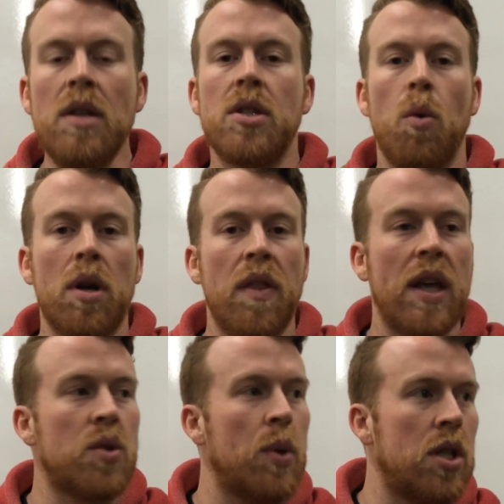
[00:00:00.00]
So one of the
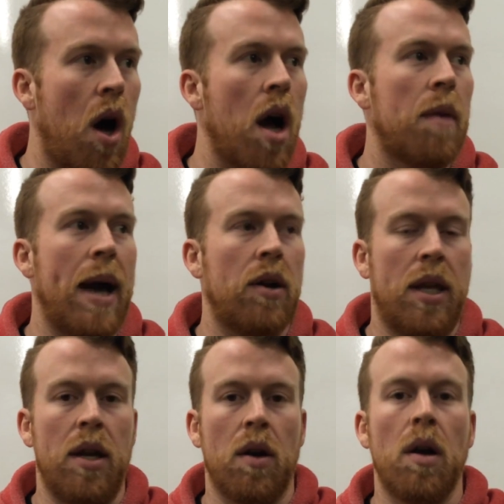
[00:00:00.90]
things we talk about
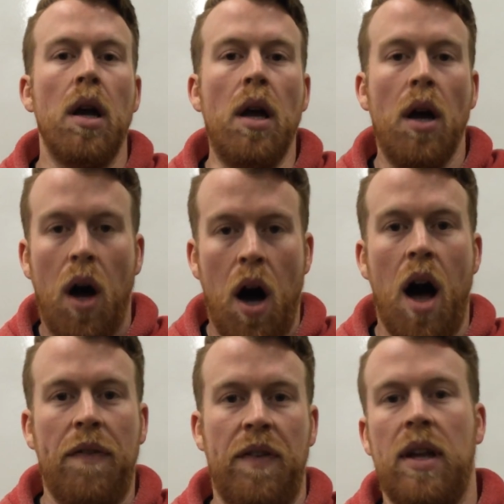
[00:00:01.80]
here
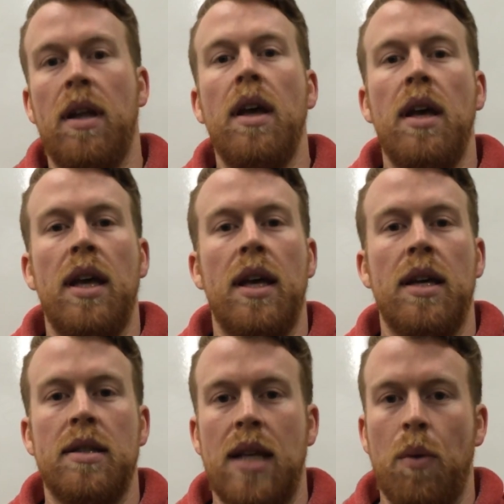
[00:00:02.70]
often
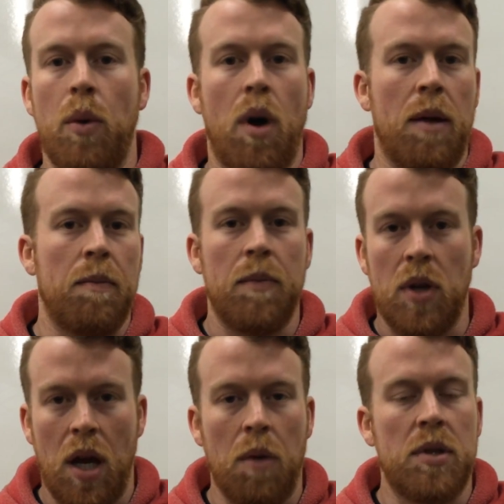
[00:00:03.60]
is that we want,
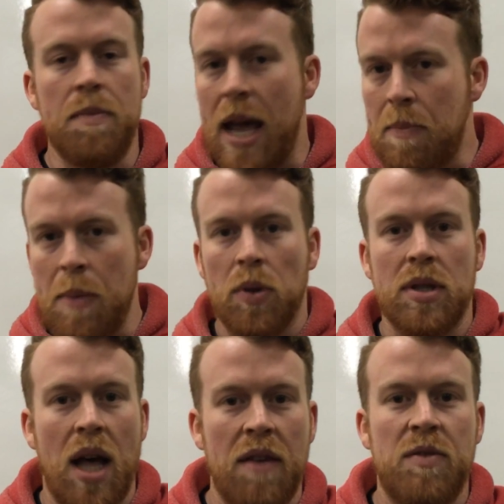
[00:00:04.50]
to make
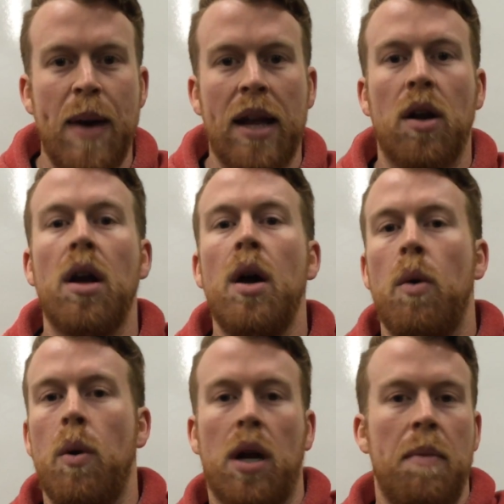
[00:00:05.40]
people's lives better.
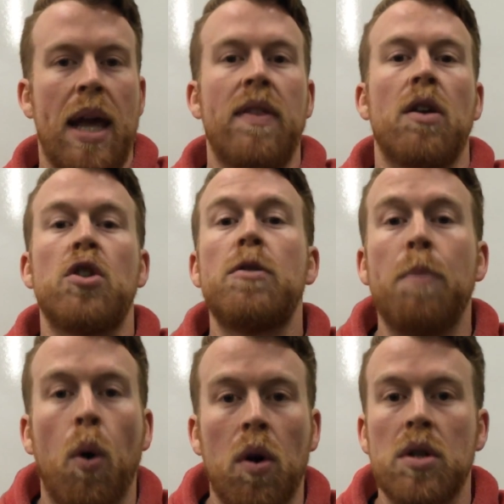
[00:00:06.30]
We want to make their
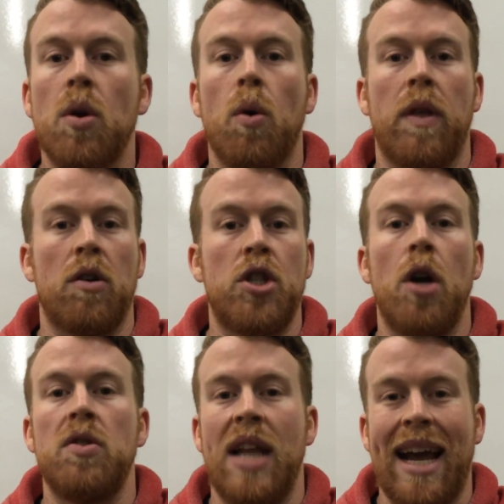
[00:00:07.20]
sport or their
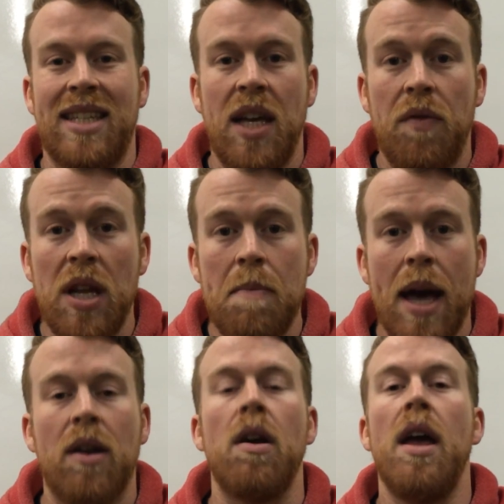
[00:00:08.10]
chosen activity
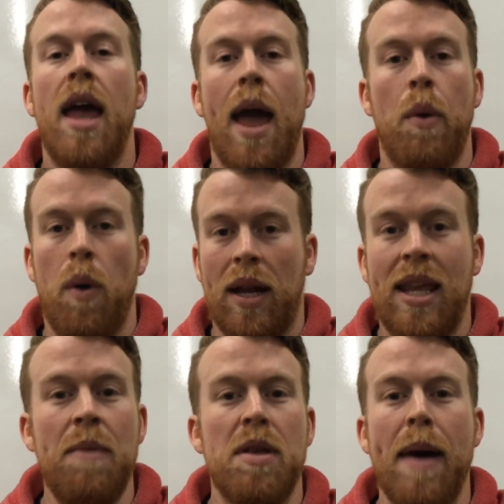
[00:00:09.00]
better, and we want
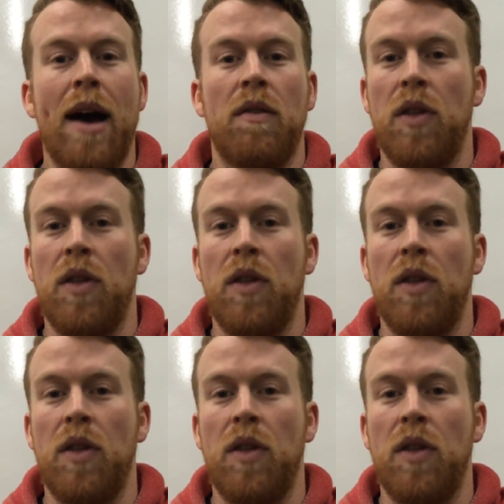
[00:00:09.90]
to keep them out of